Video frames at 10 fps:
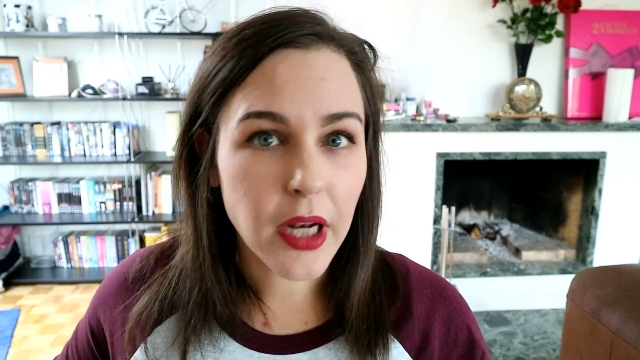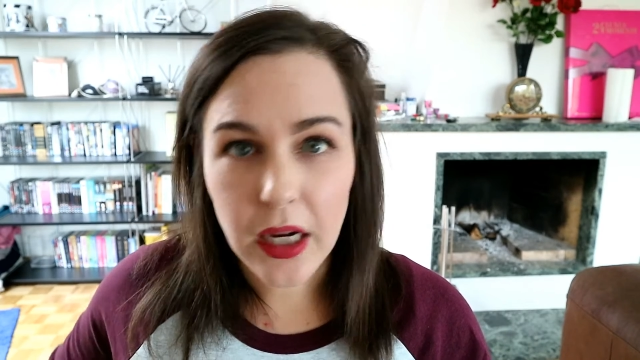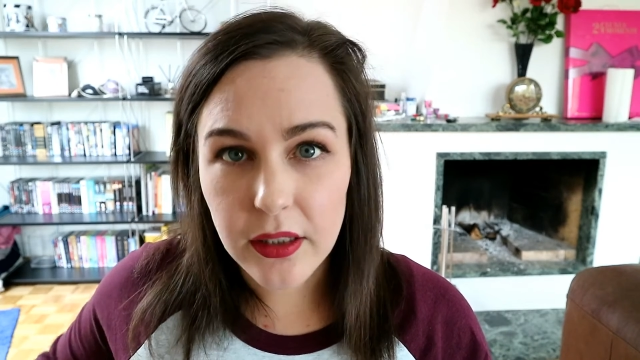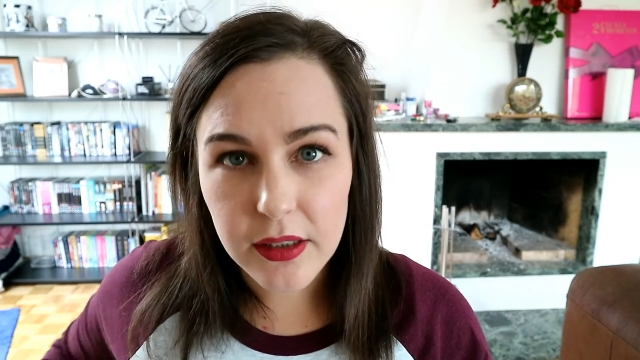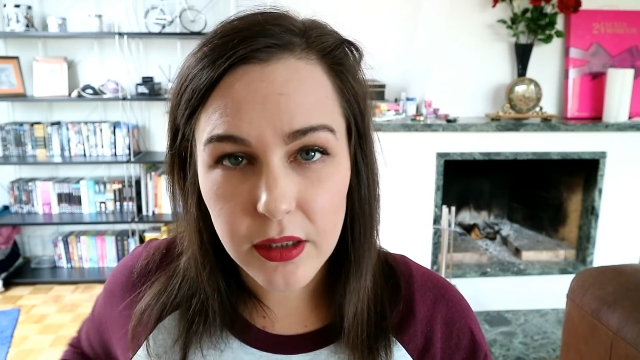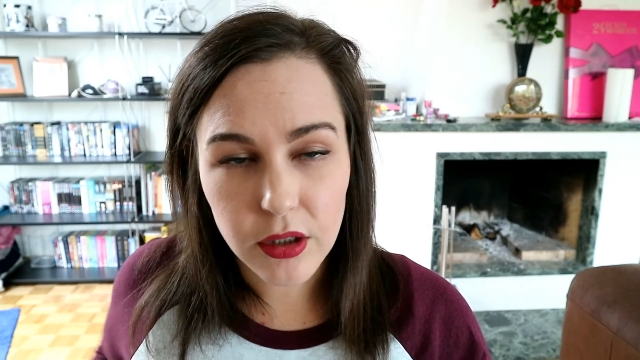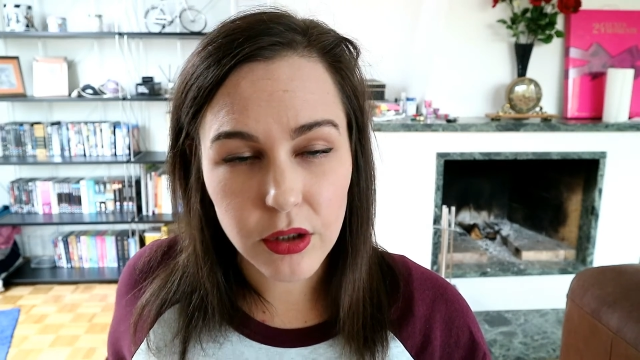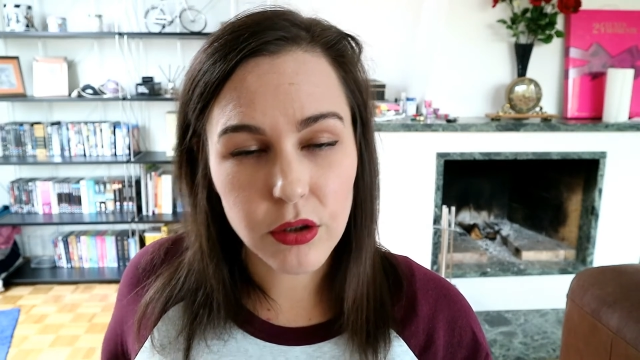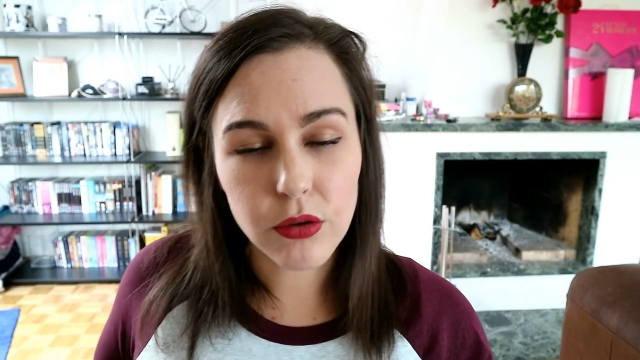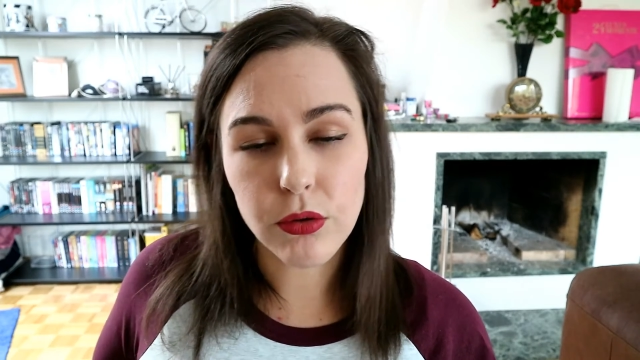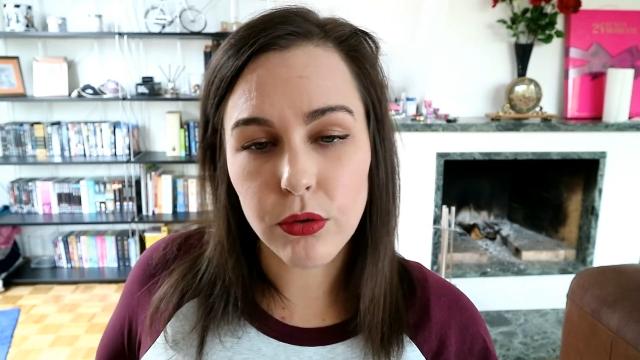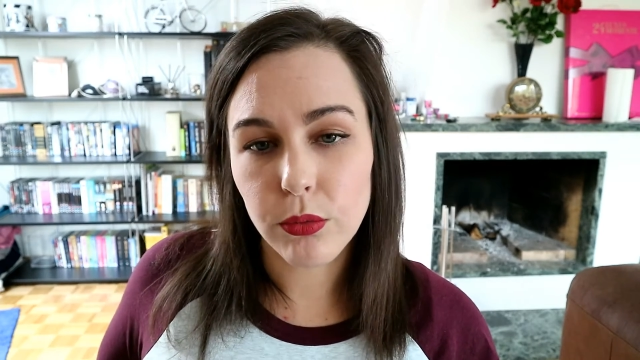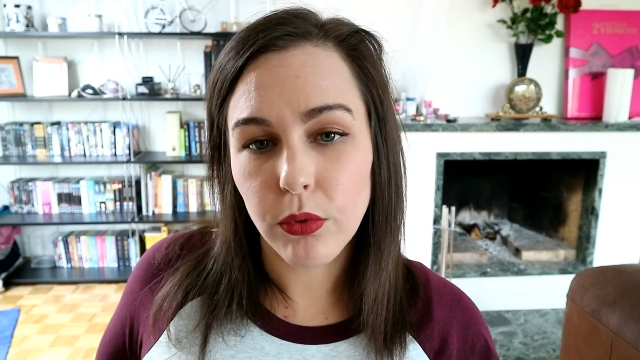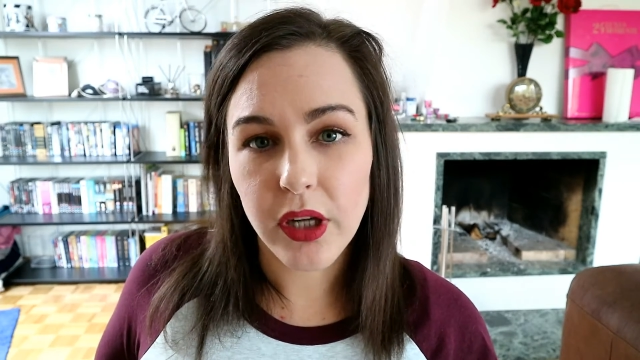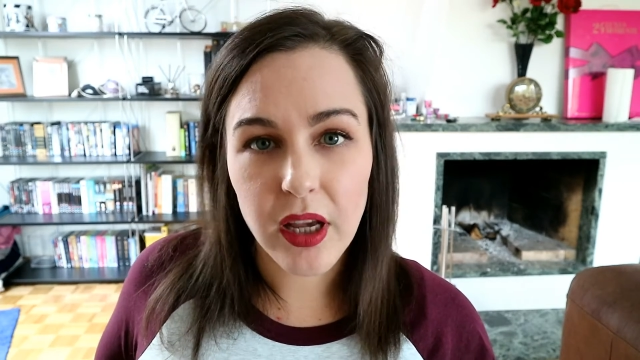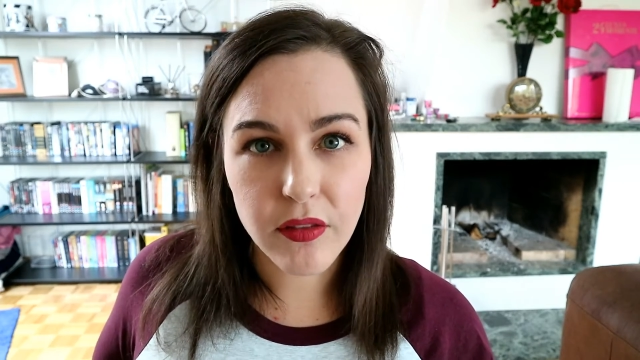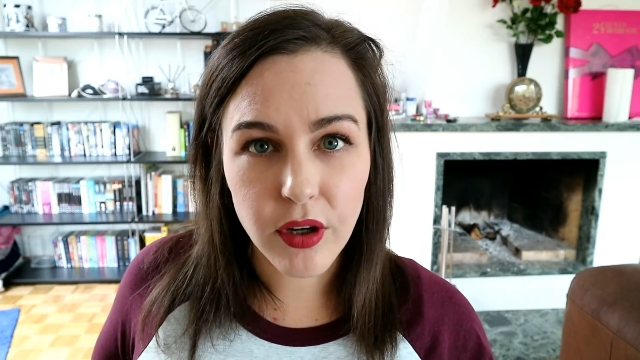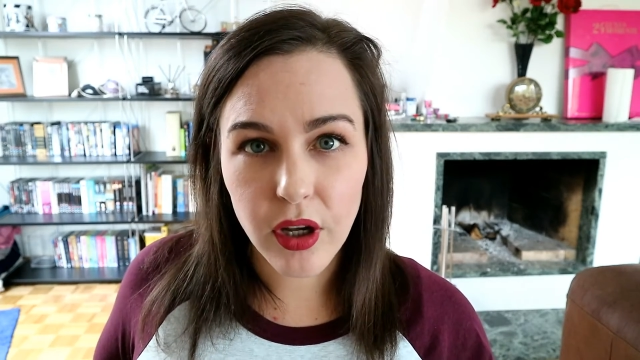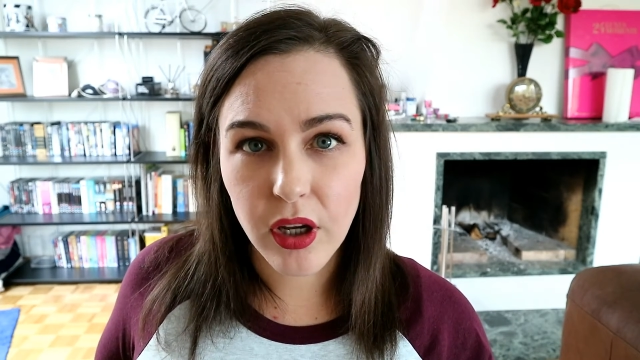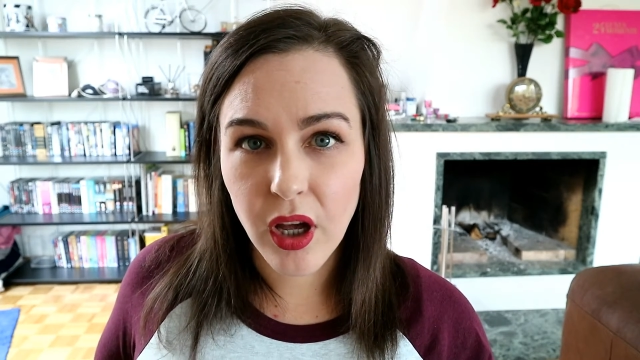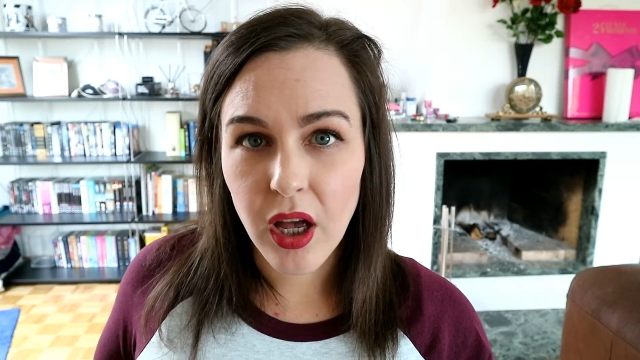accident or whatever,